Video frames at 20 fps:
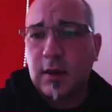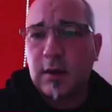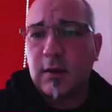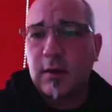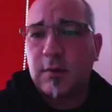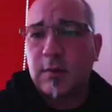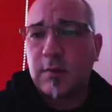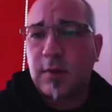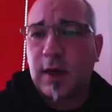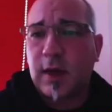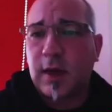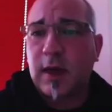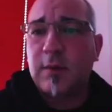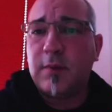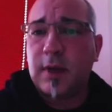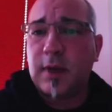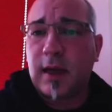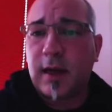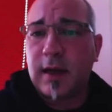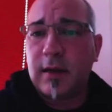
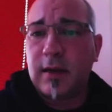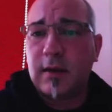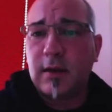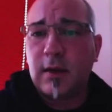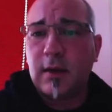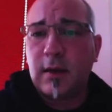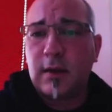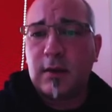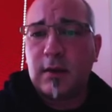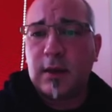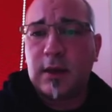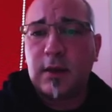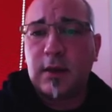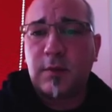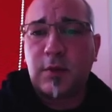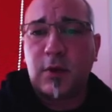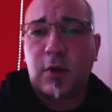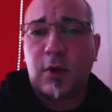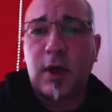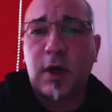pipeline that
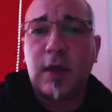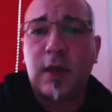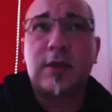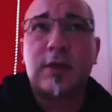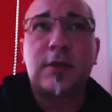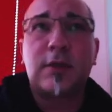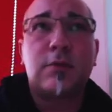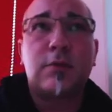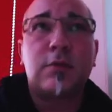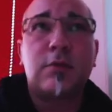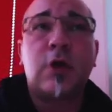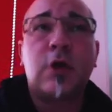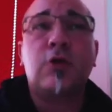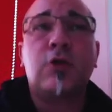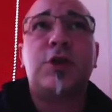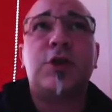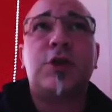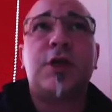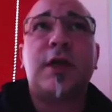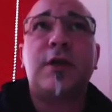deploys code
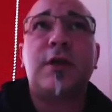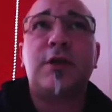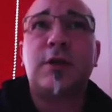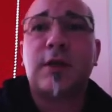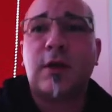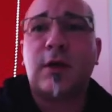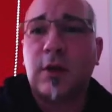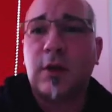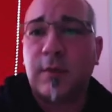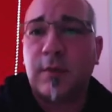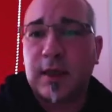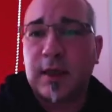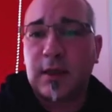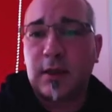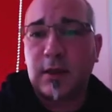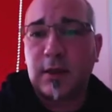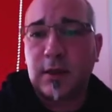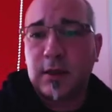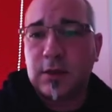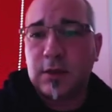changes
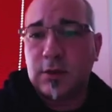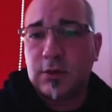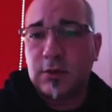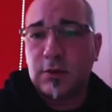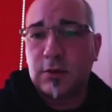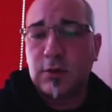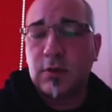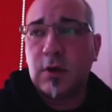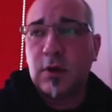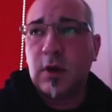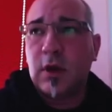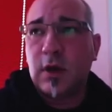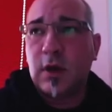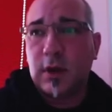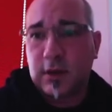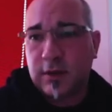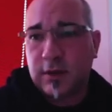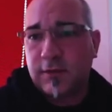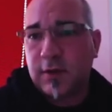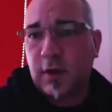automatically to a
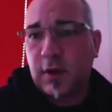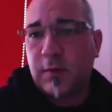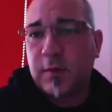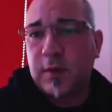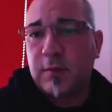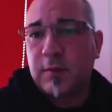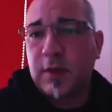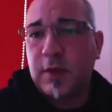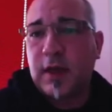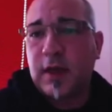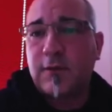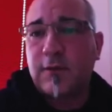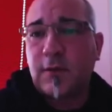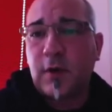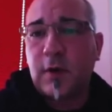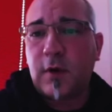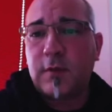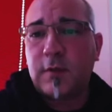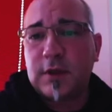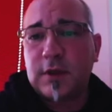development
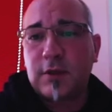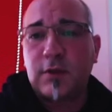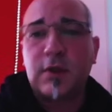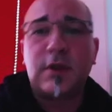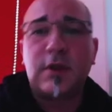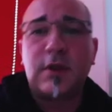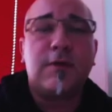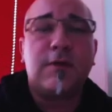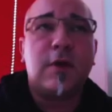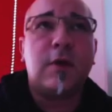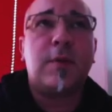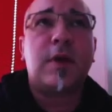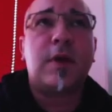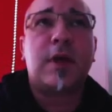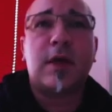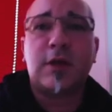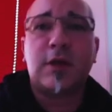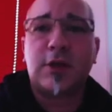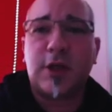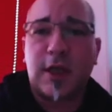platform, so the developer
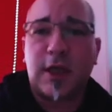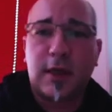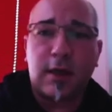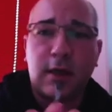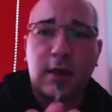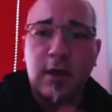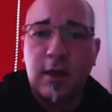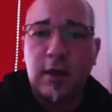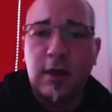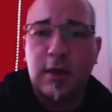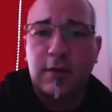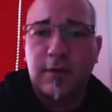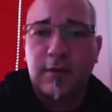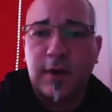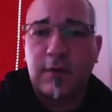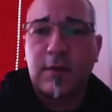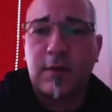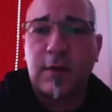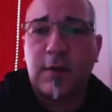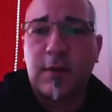can check if
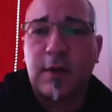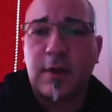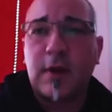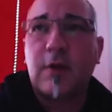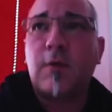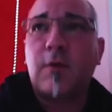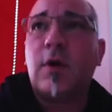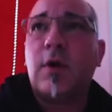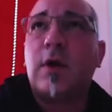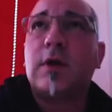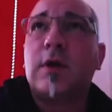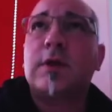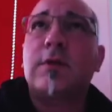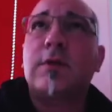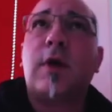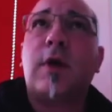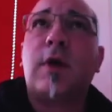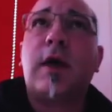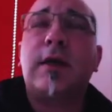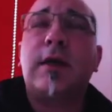everything works
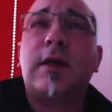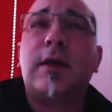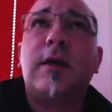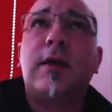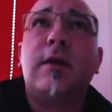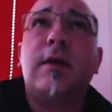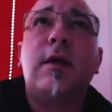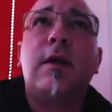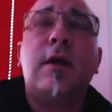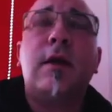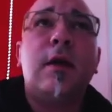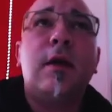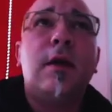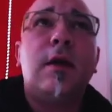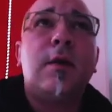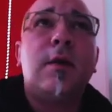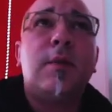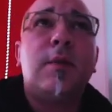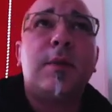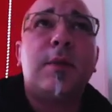right. Then
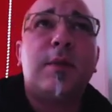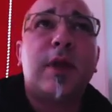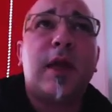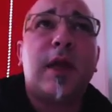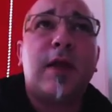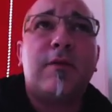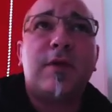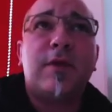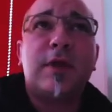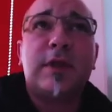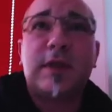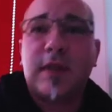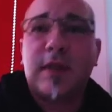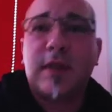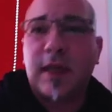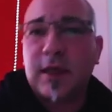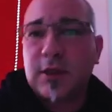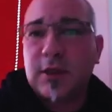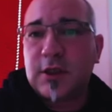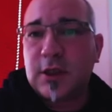people have a
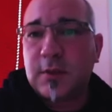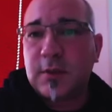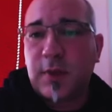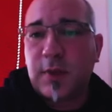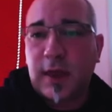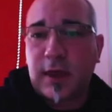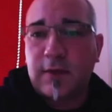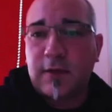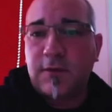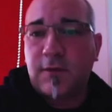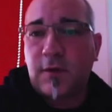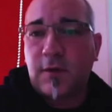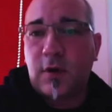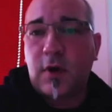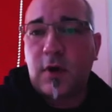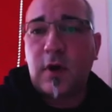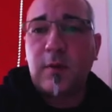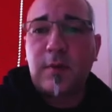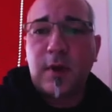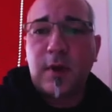staging platform.